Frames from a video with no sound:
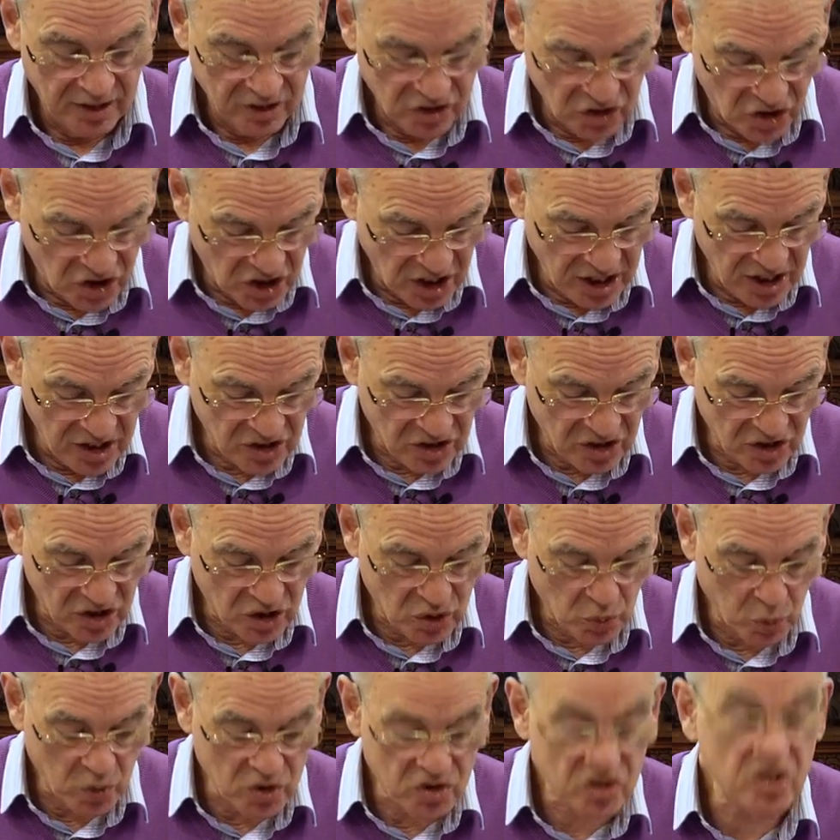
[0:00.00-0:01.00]

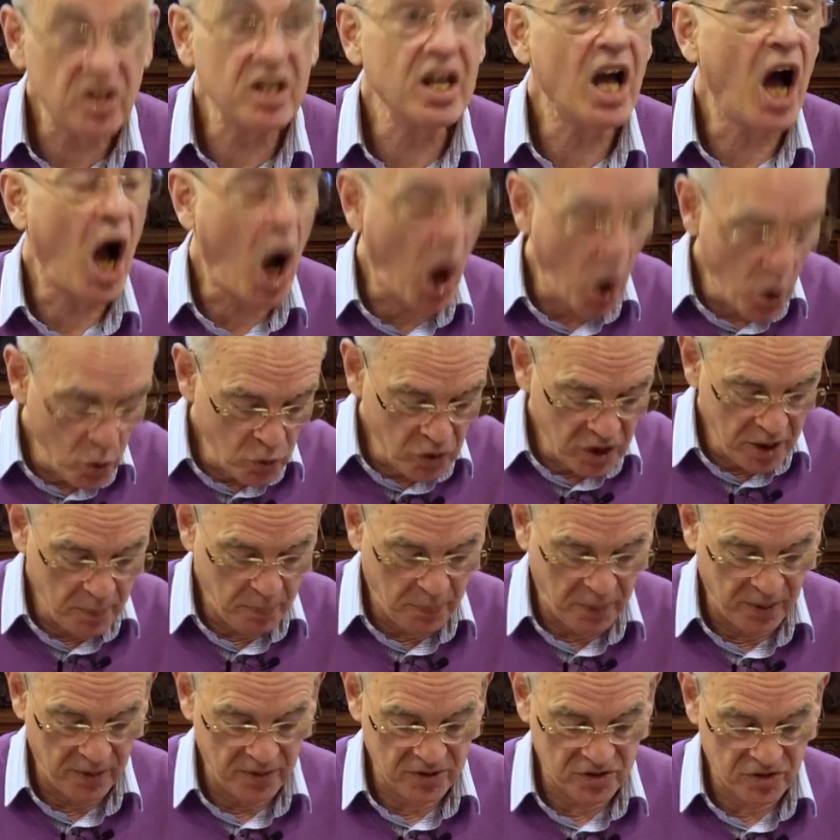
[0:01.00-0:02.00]
Jesus was the only
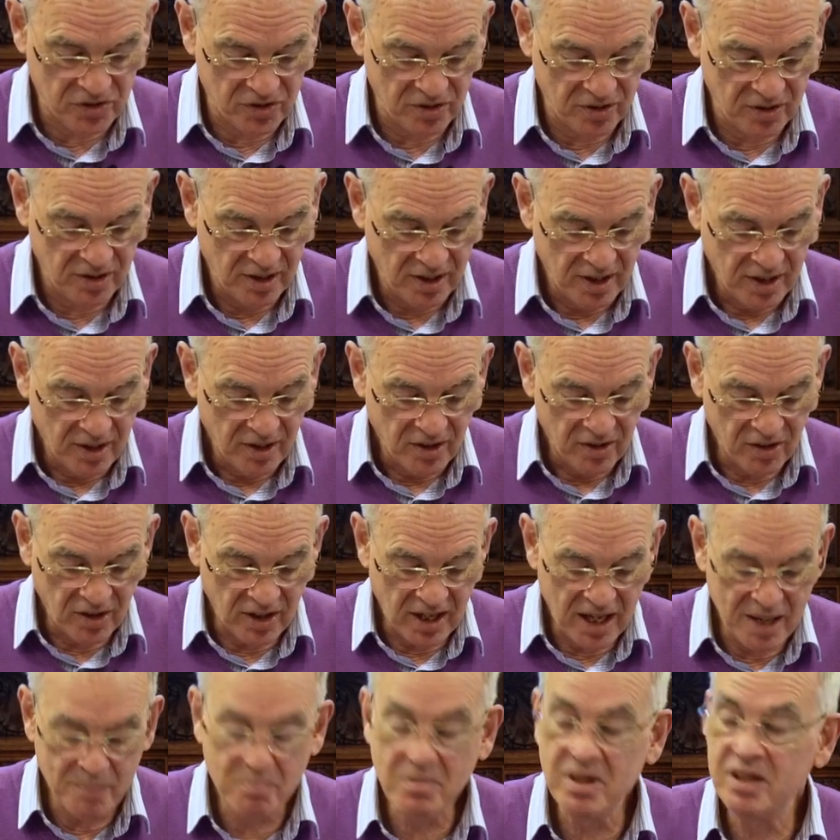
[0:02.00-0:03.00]
person that
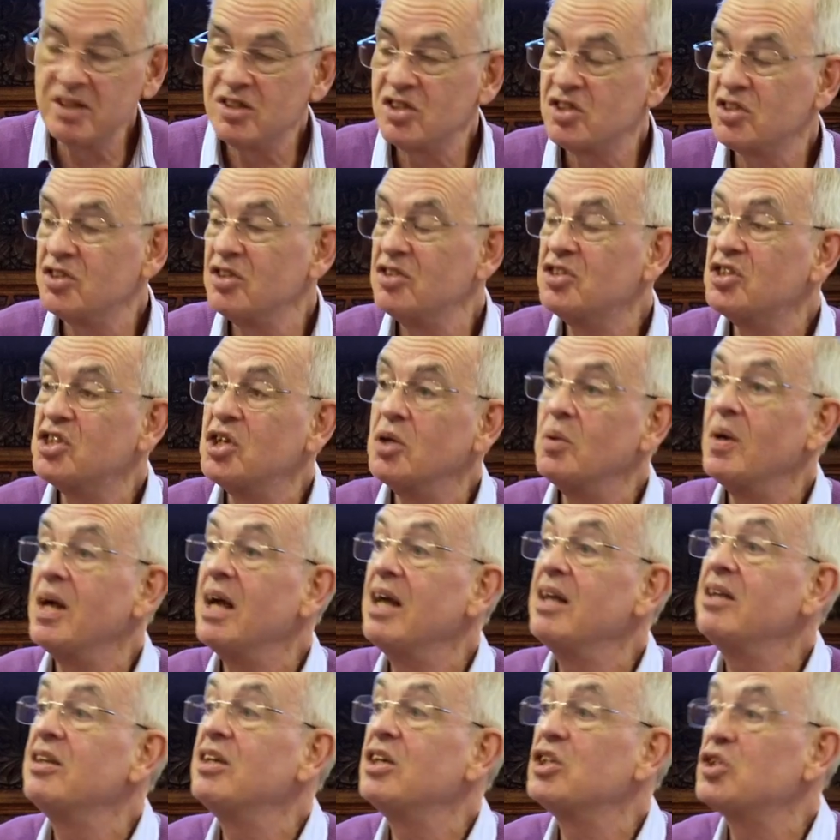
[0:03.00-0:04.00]
he ministered to
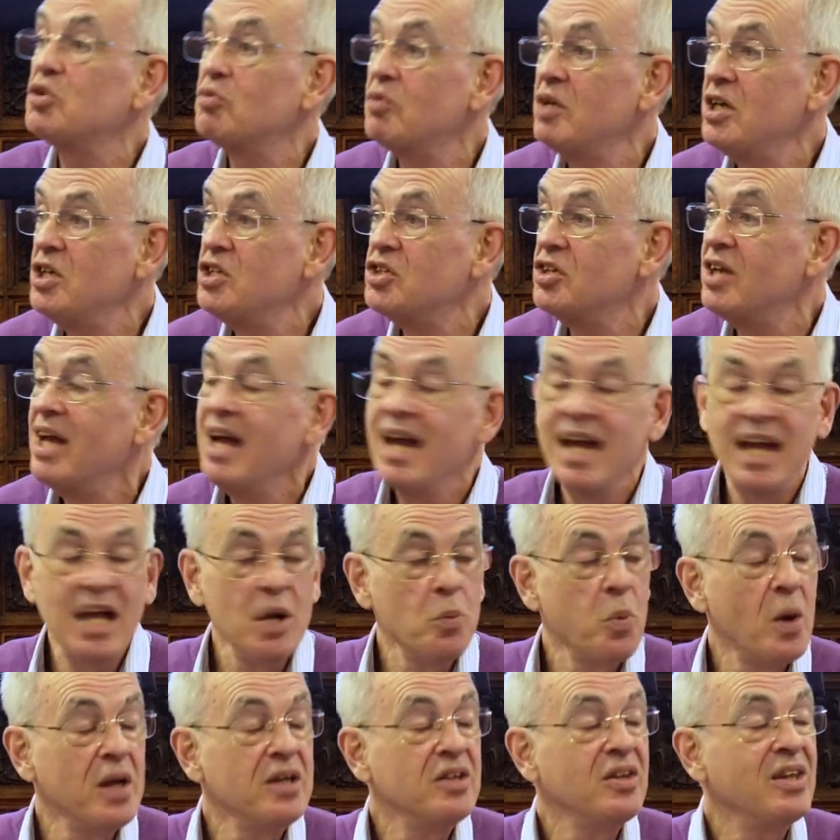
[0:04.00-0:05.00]
in this region. He
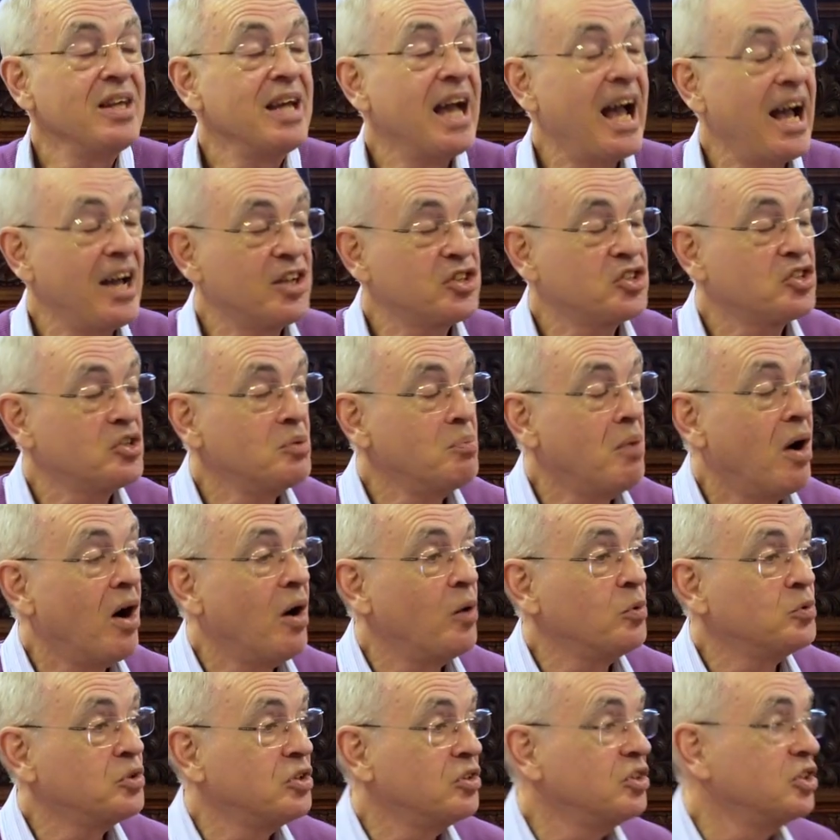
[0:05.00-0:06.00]
went the extra
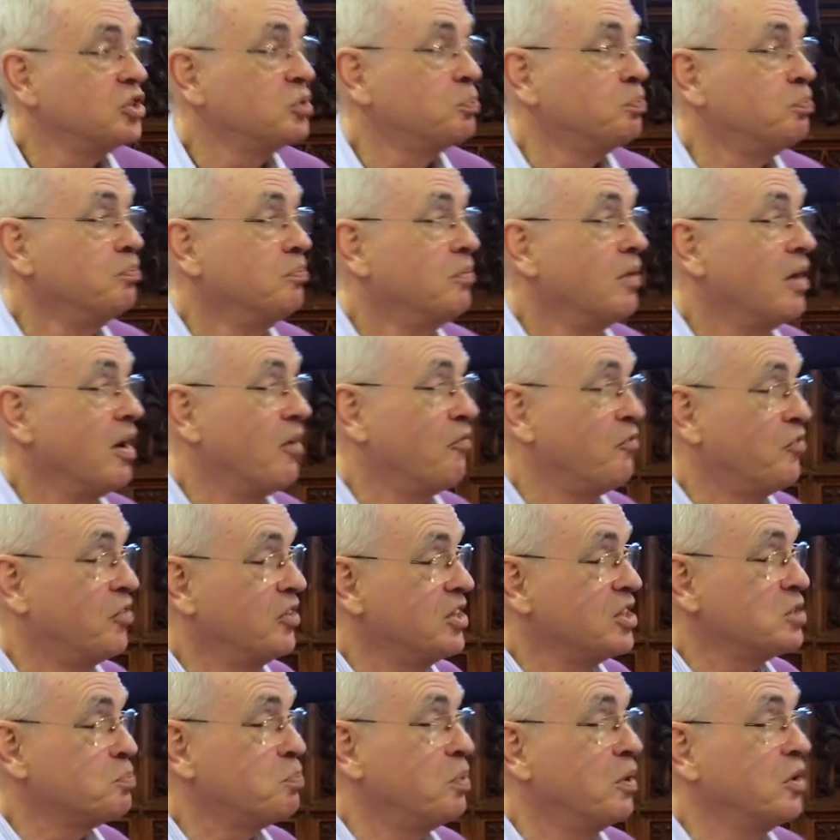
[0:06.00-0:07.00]
mile for
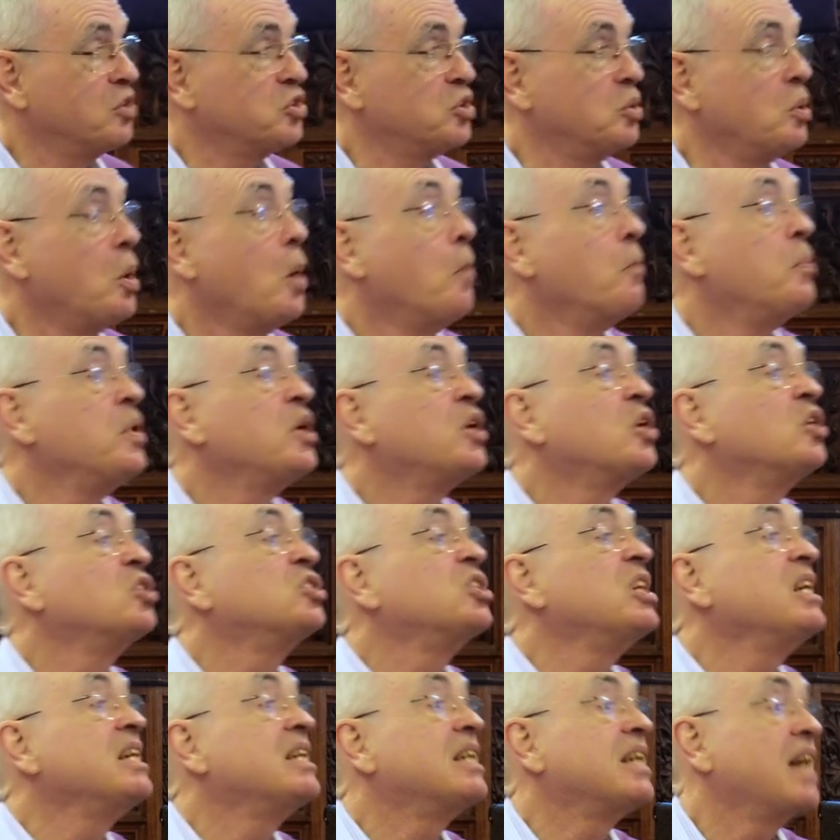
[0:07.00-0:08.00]
this person because
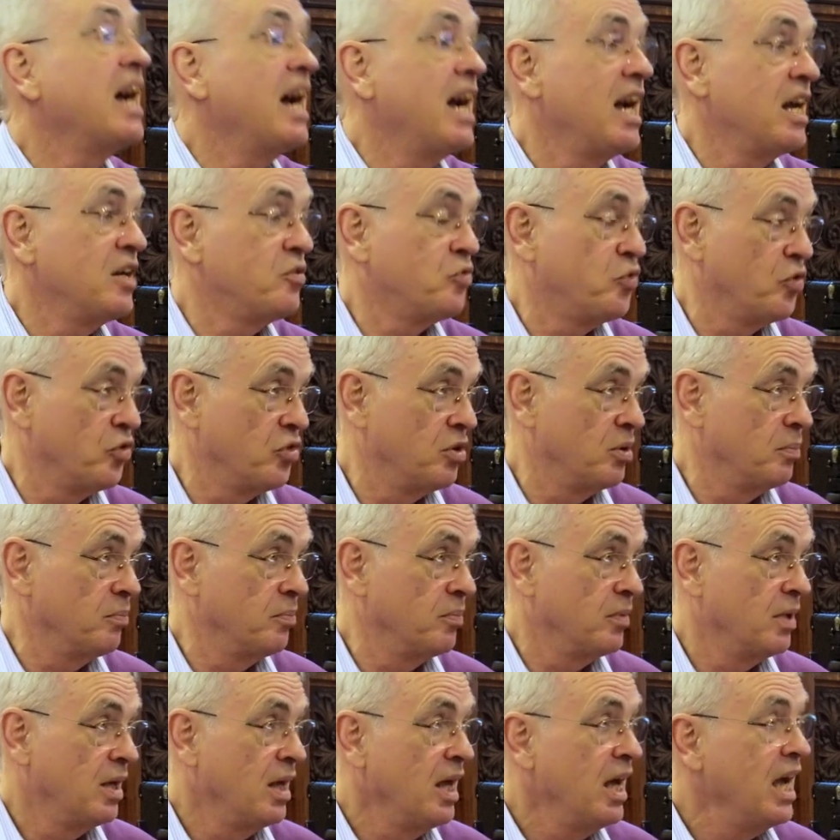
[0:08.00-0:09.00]
he cared for them.
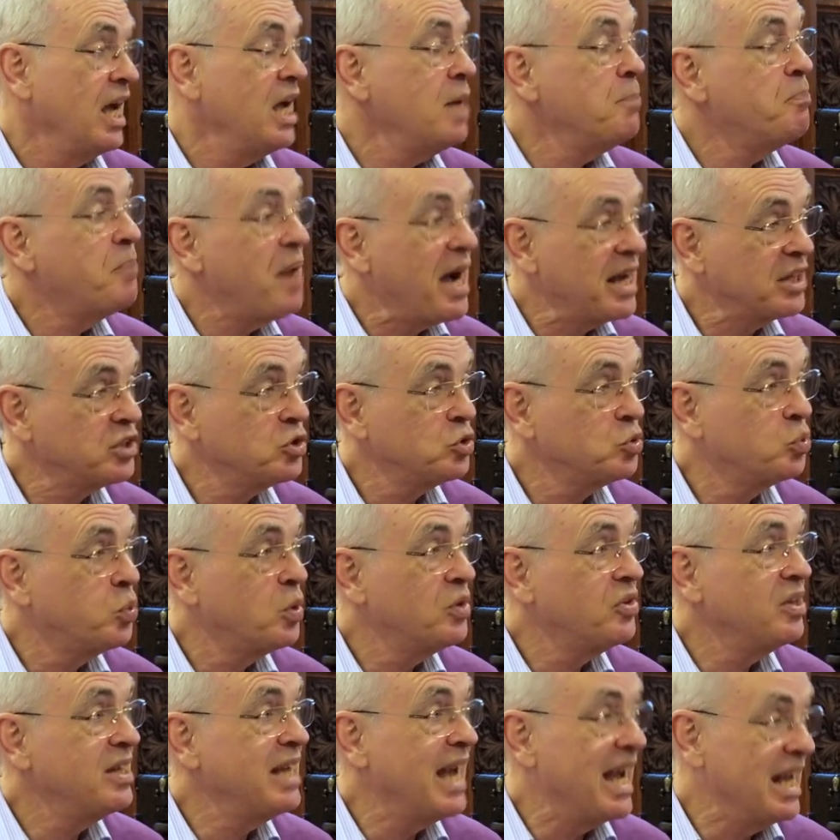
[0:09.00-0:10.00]
He battled
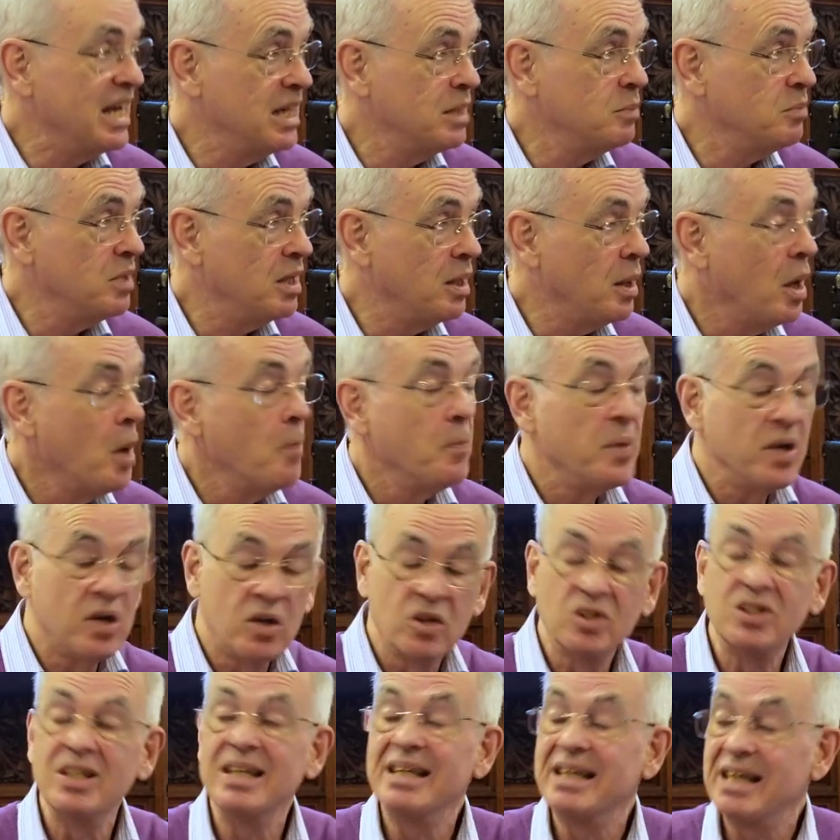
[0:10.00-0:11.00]
with the enemy
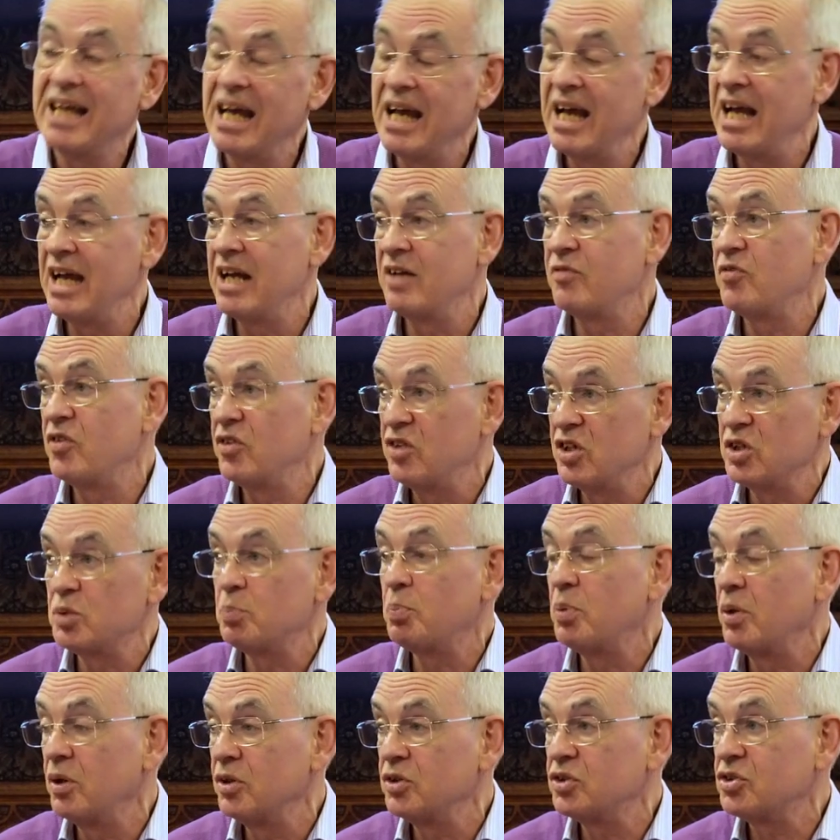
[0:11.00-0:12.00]
because he cared for this
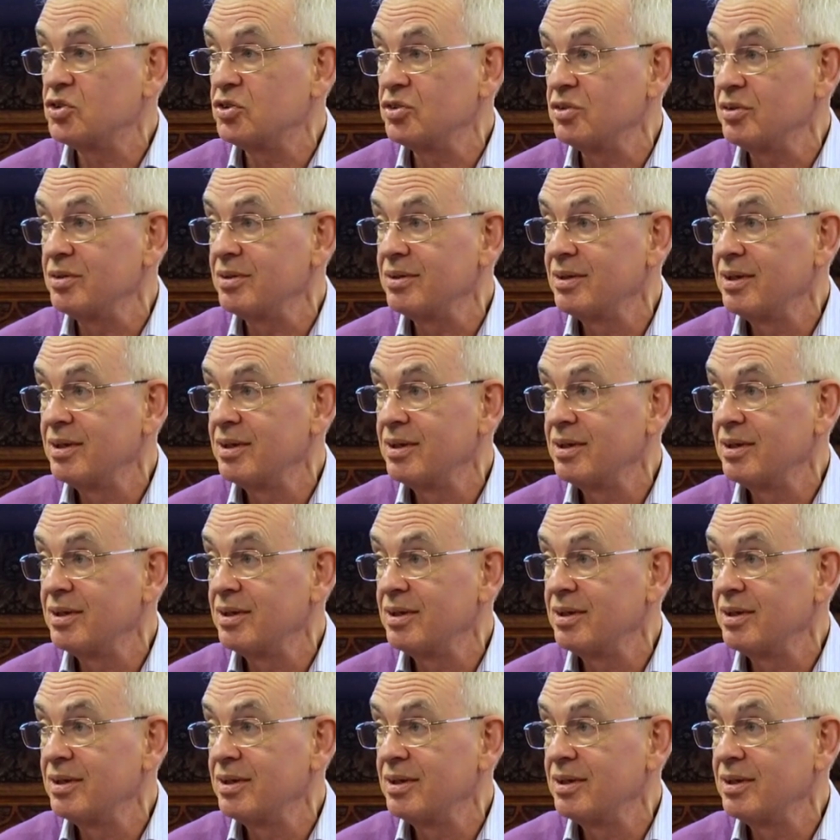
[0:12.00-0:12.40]
person.